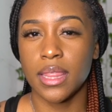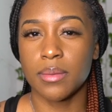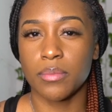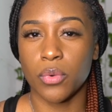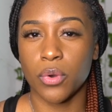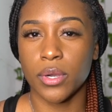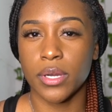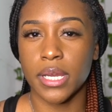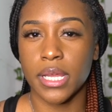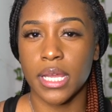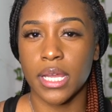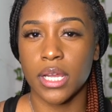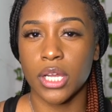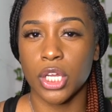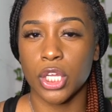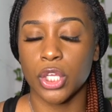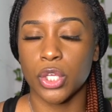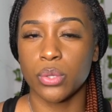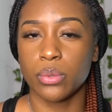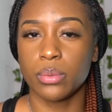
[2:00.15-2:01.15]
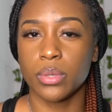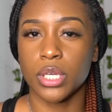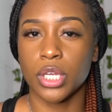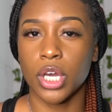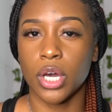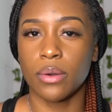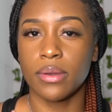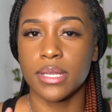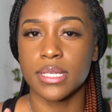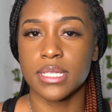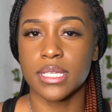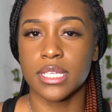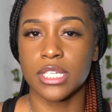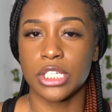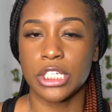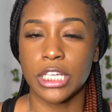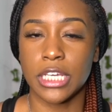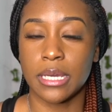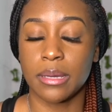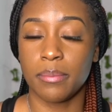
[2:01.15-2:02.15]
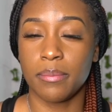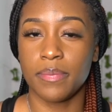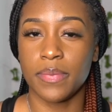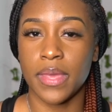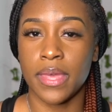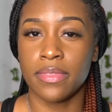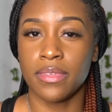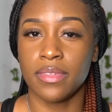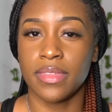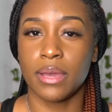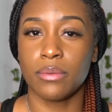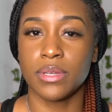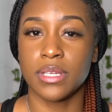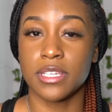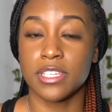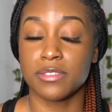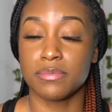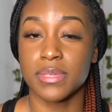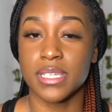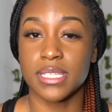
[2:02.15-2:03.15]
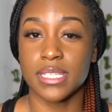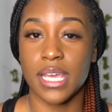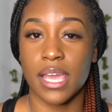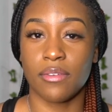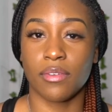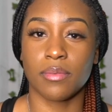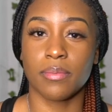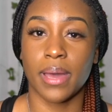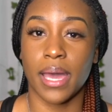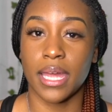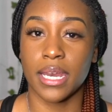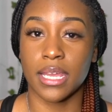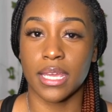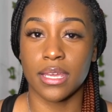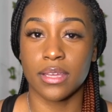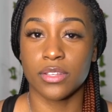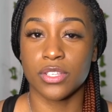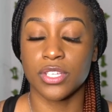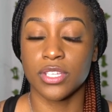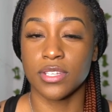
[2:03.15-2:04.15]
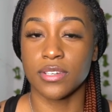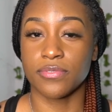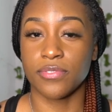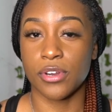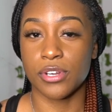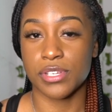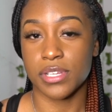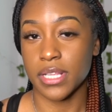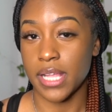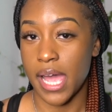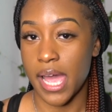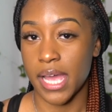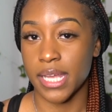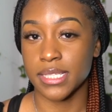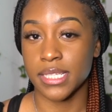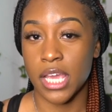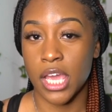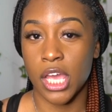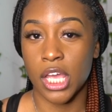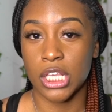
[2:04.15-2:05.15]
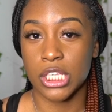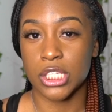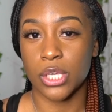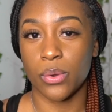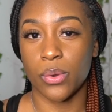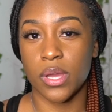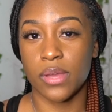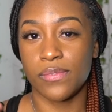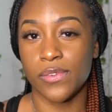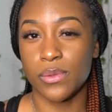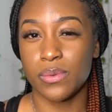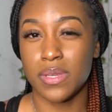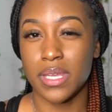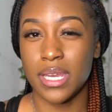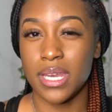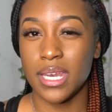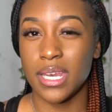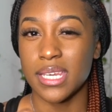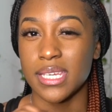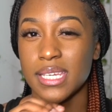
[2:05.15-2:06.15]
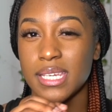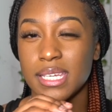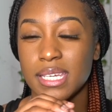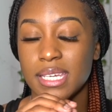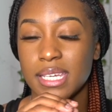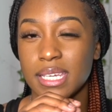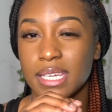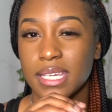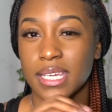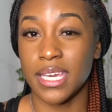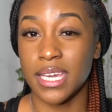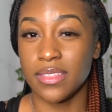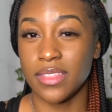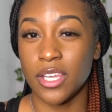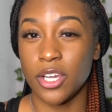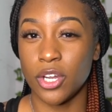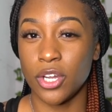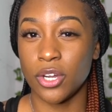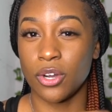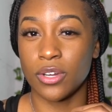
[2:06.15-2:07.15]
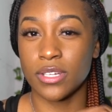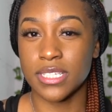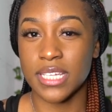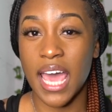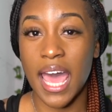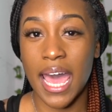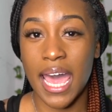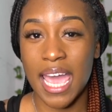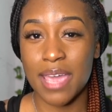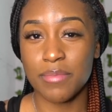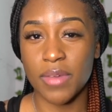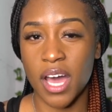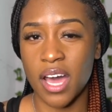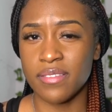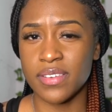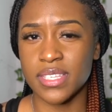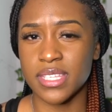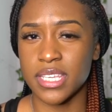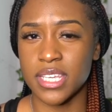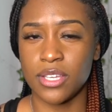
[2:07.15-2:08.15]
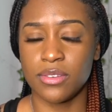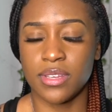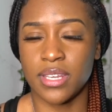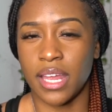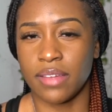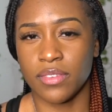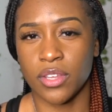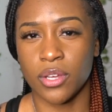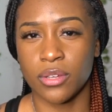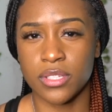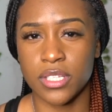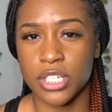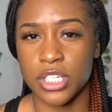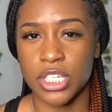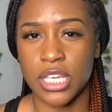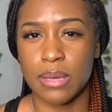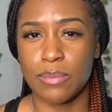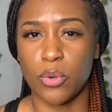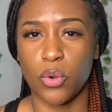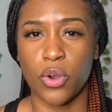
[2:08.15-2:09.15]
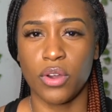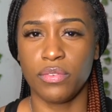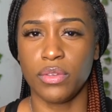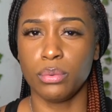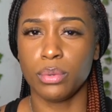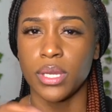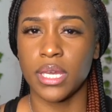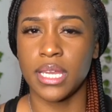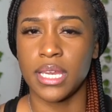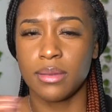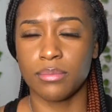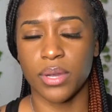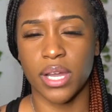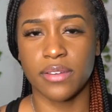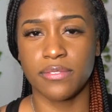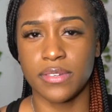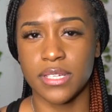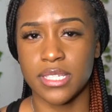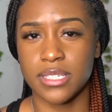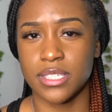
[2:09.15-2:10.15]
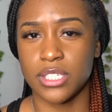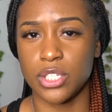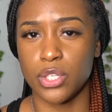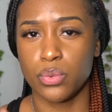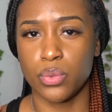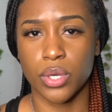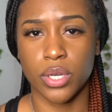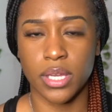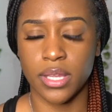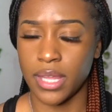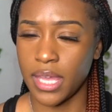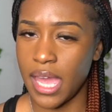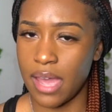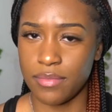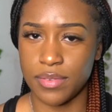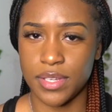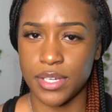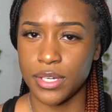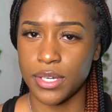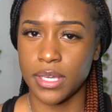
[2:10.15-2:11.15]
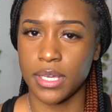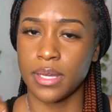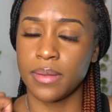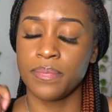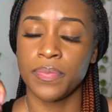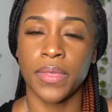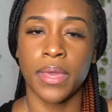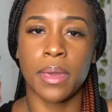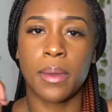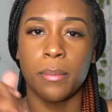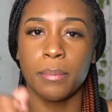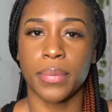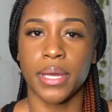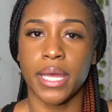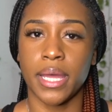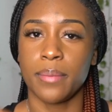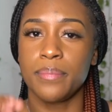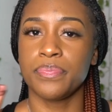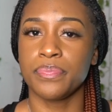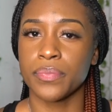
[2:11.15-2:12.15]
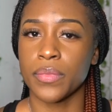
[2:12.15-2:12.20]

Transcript: the morning, you would go into the gym and then they would dismiss everybody to their first class. So if you didn't get there on time, obviously you didn't have to go to the gym, or if you were eating breakfast, you were in the cafeteria, but